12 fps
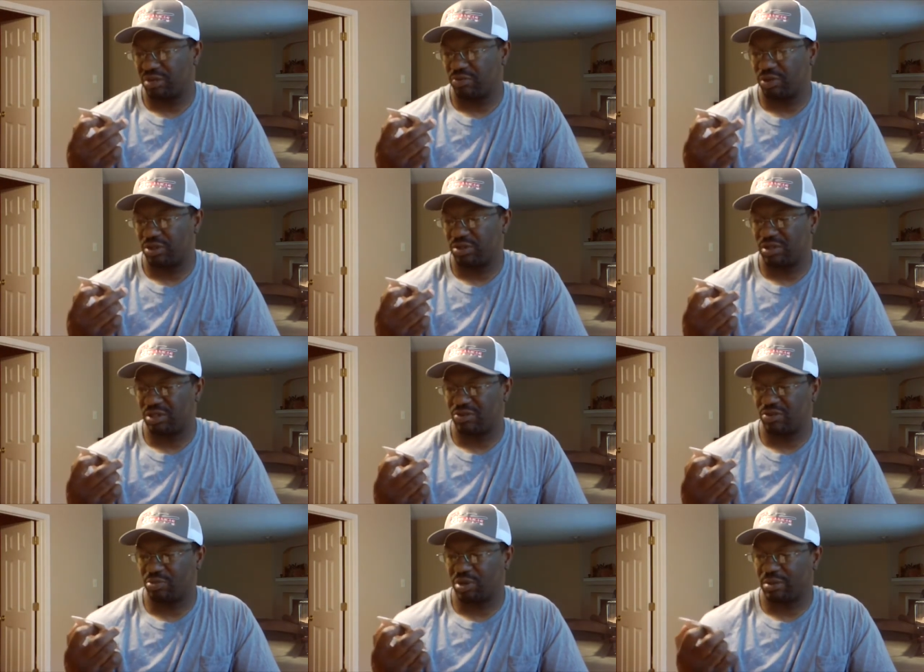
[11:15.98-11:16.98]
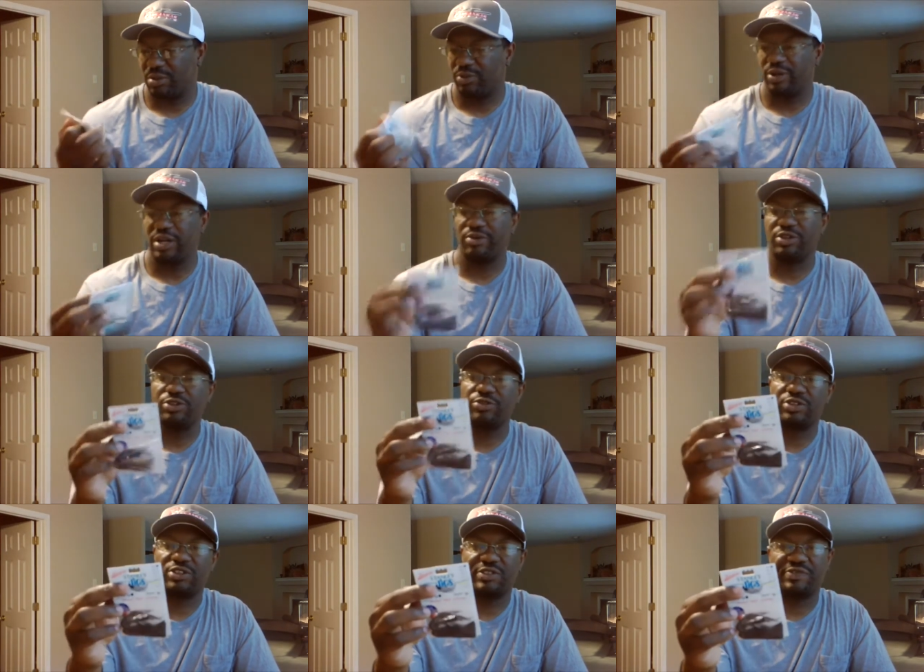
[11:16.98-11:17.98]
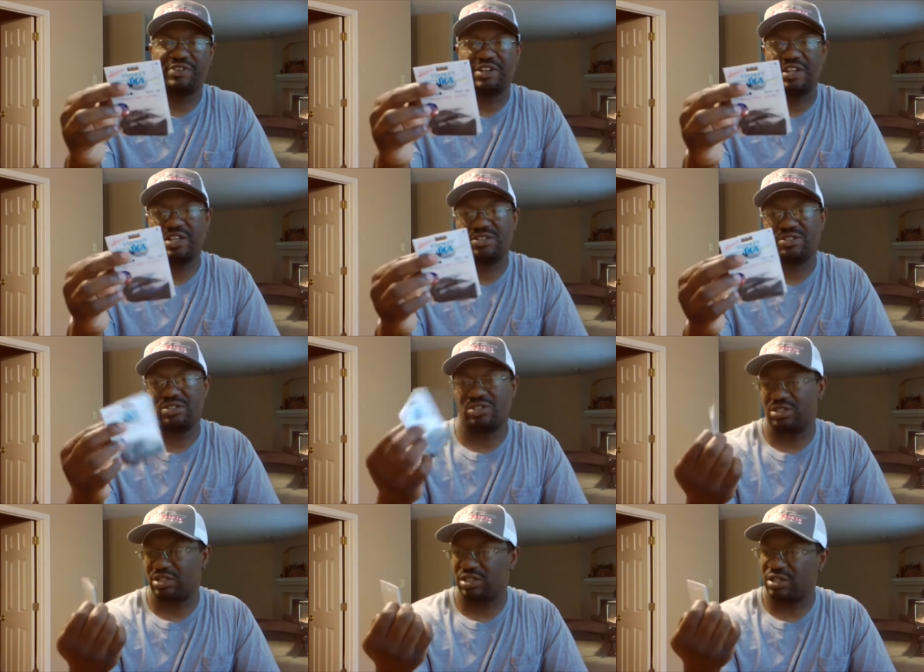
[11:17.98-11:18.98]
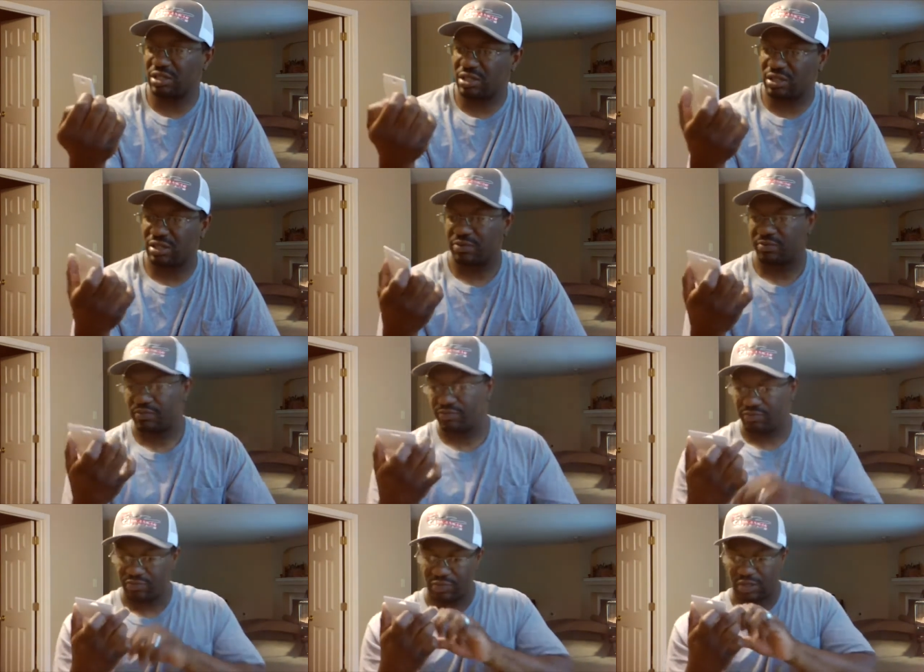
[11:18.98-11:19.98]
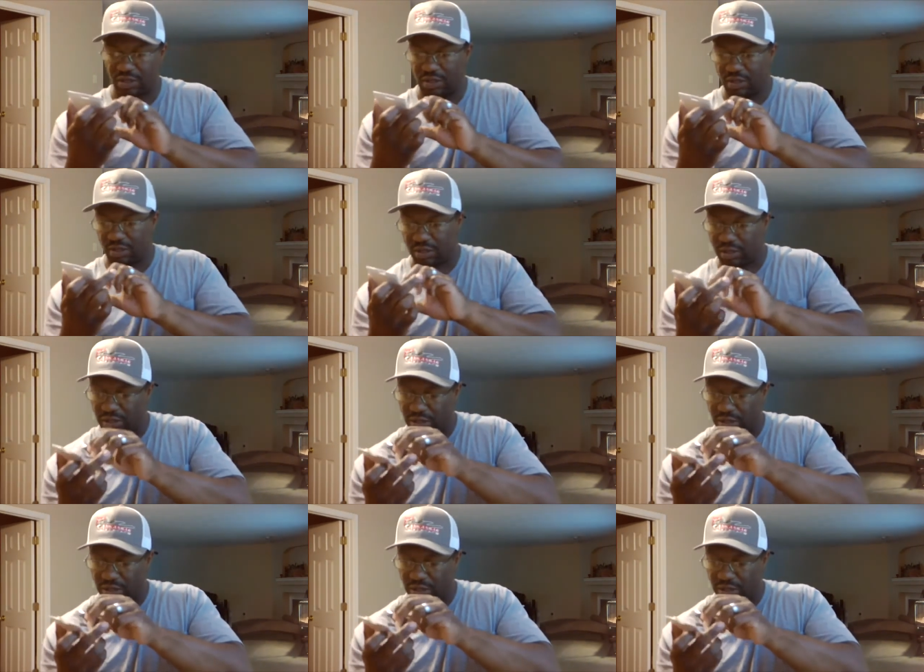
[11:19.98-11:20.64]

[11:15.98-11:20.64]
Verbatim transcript: reel. This is probably what I would use as a finesse jig. Uh,